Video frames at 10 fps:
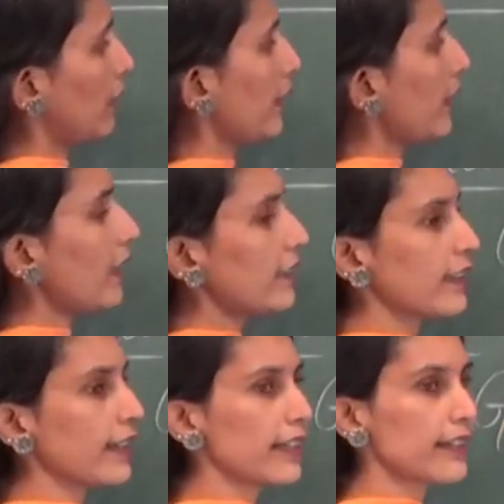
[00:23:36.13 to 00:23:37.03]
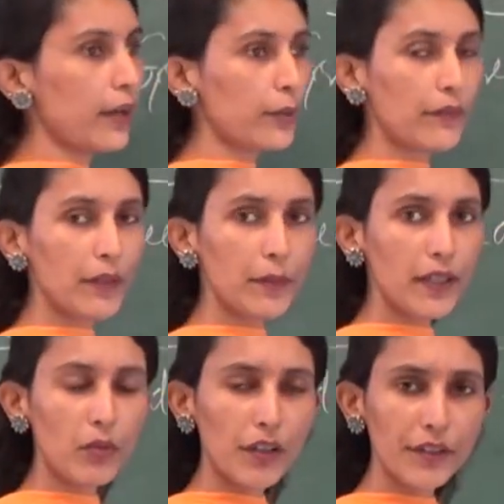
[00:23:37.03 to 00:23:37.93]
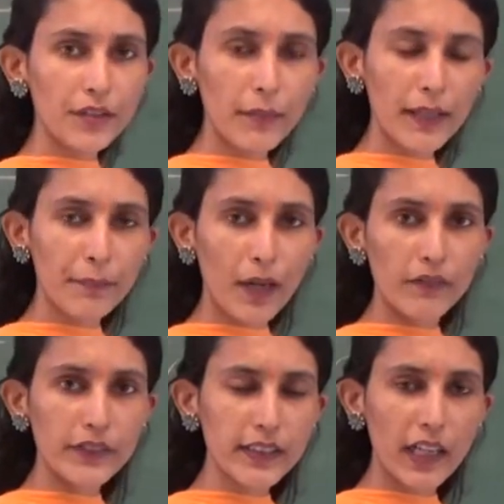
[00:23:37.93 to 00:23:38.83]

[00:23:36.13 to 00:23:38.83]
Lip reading: They had greed. Now, everybody wanted to make profit.